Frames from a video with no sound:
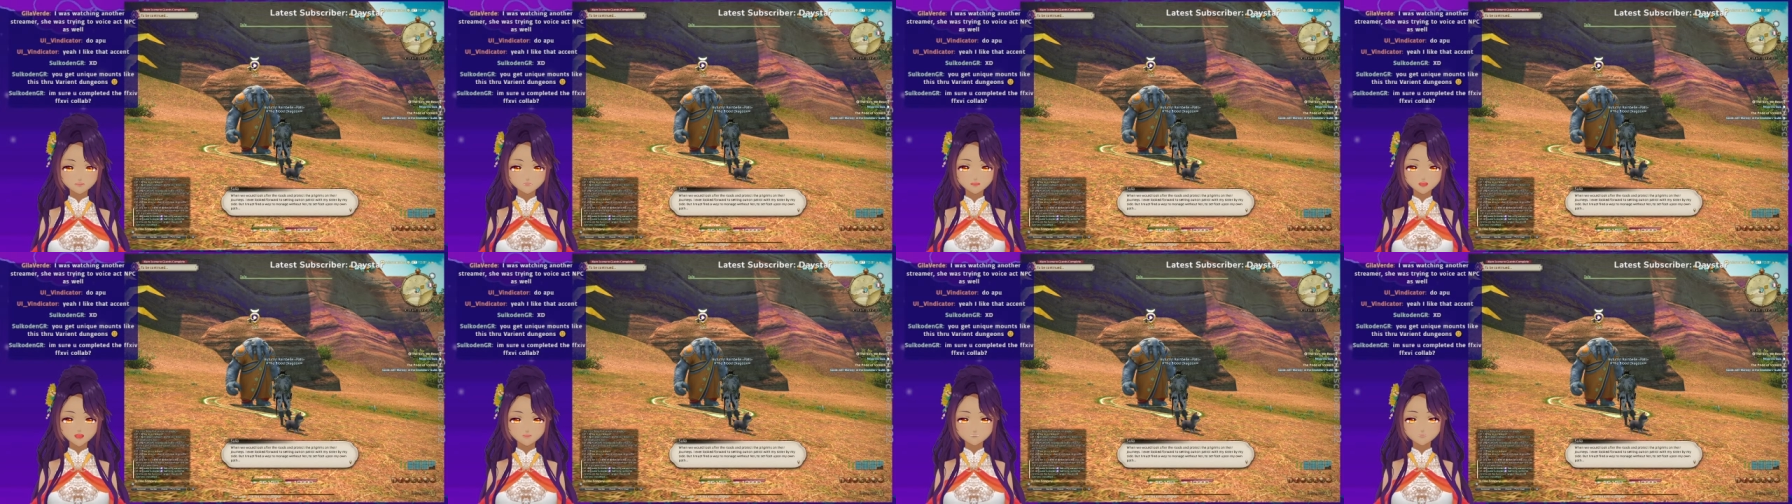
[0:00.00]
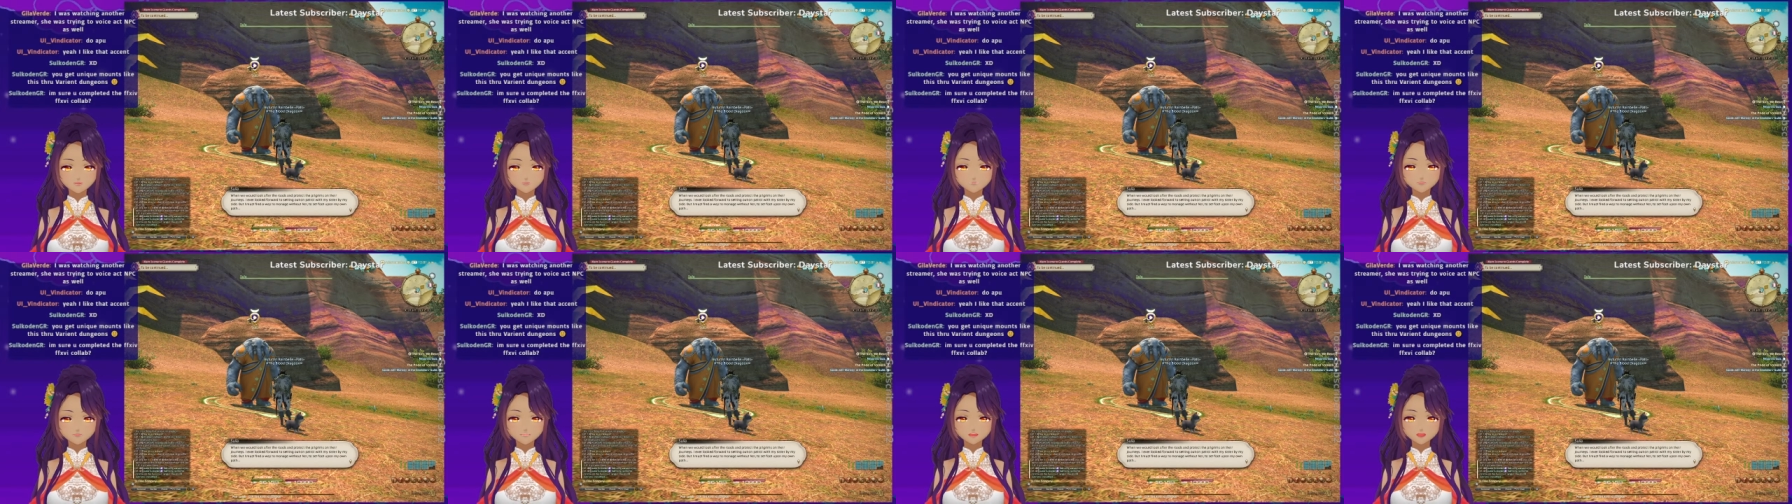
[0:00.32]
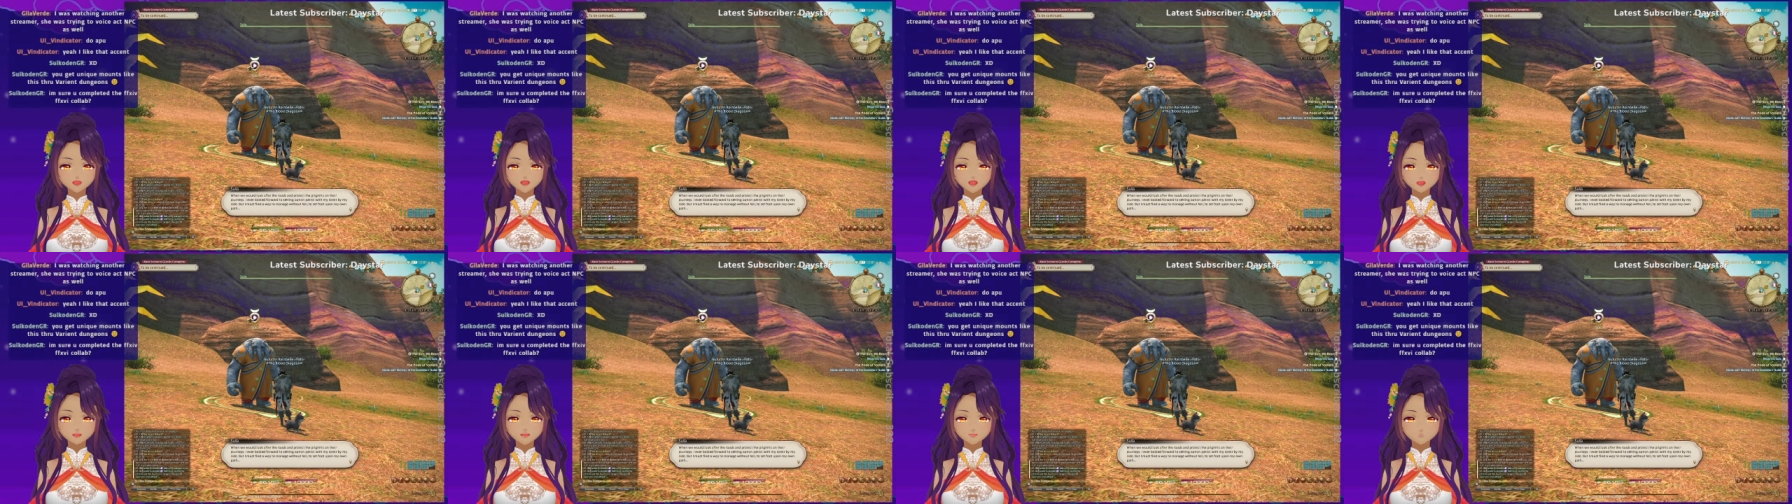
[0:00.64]
with my sister
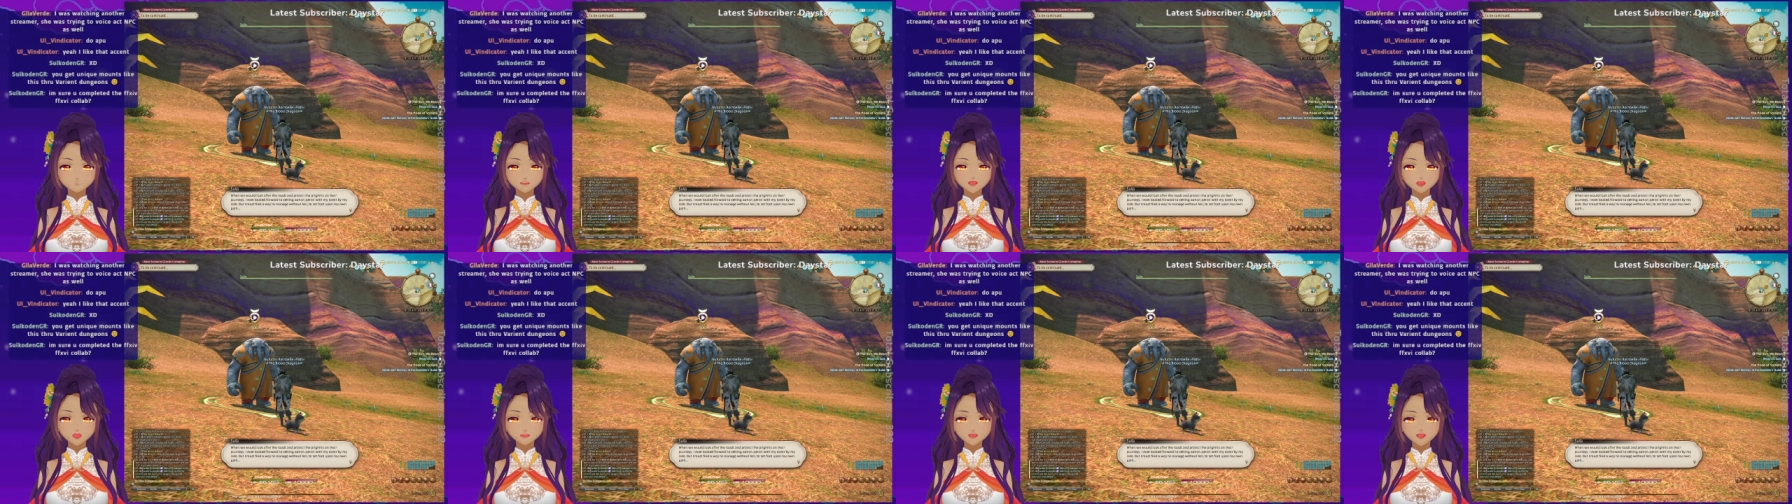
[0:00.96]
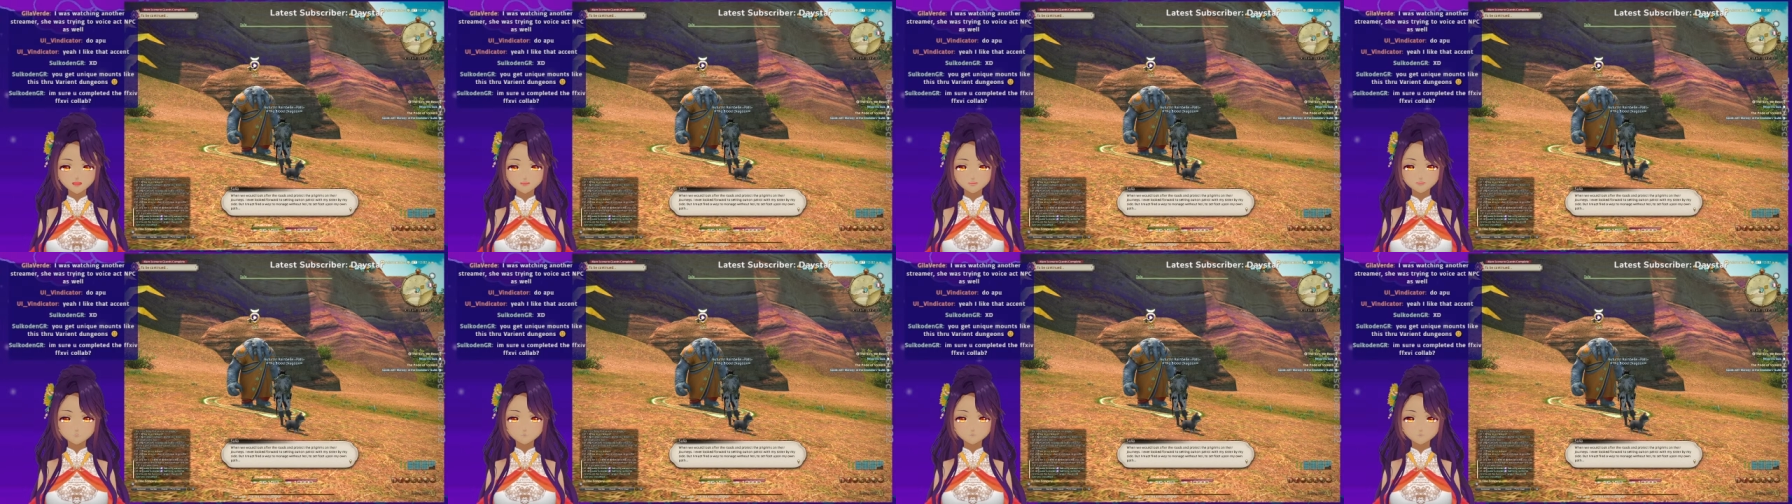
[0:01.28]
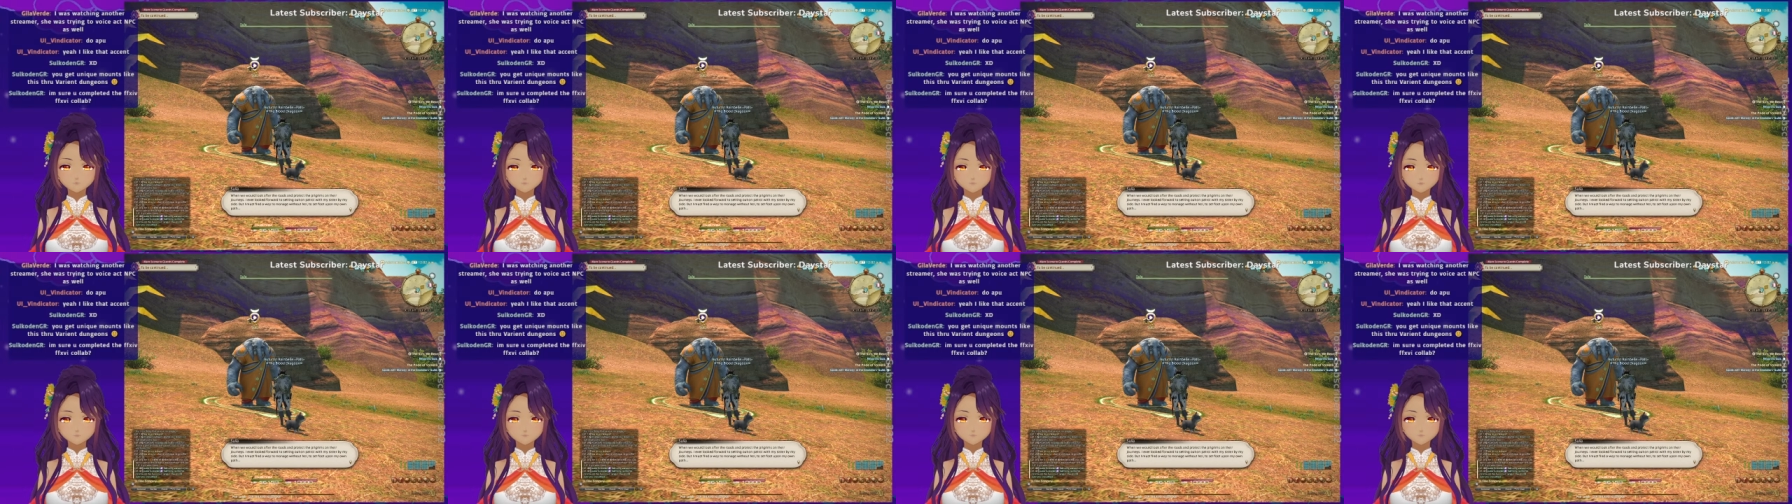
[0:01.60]
by my side,
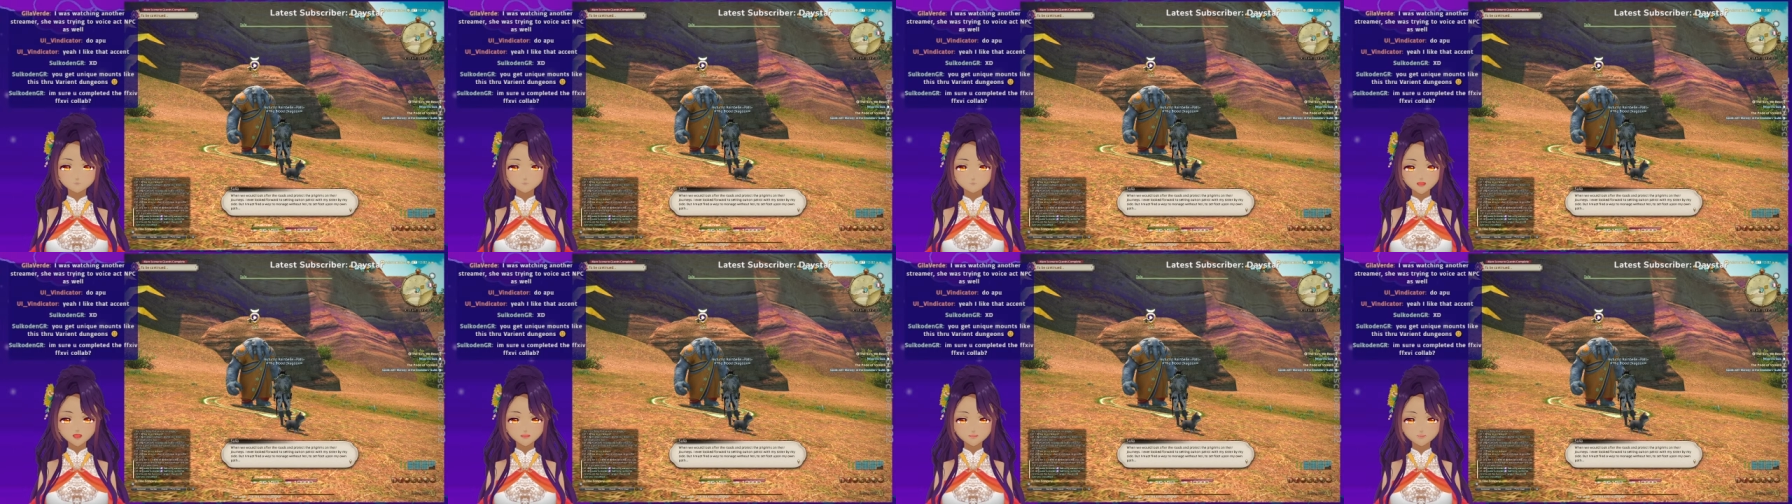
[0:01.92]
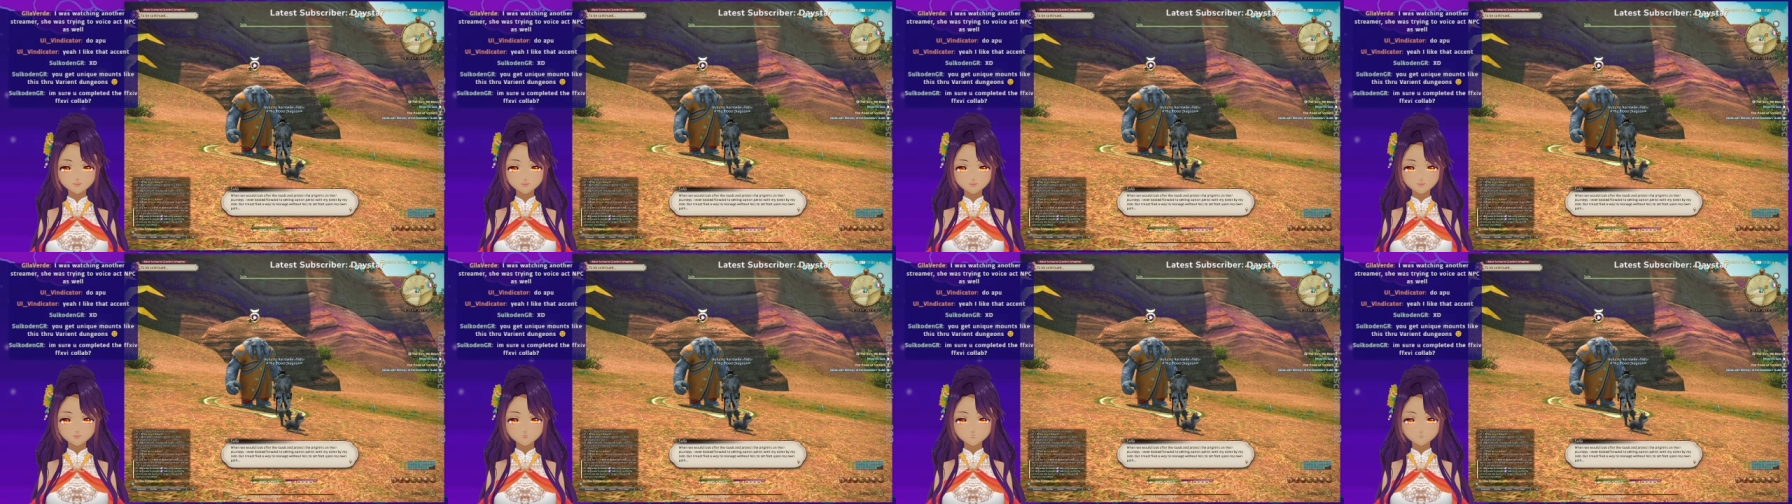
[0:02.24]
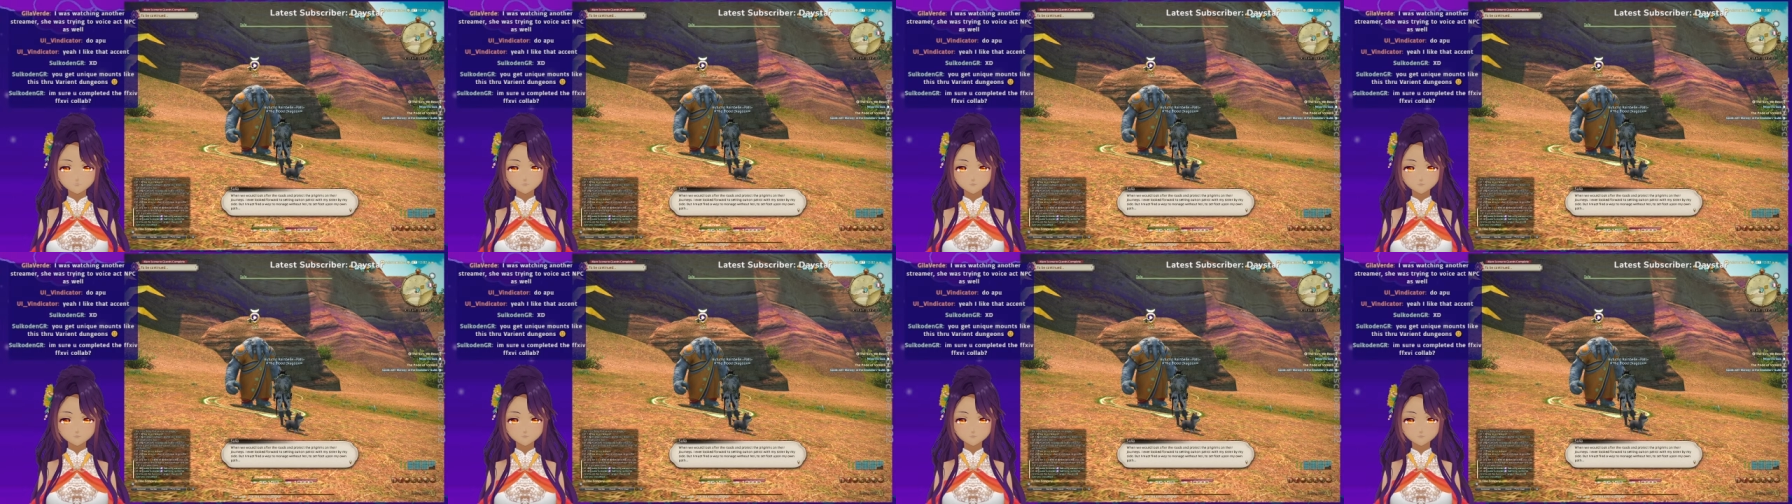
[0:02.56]
but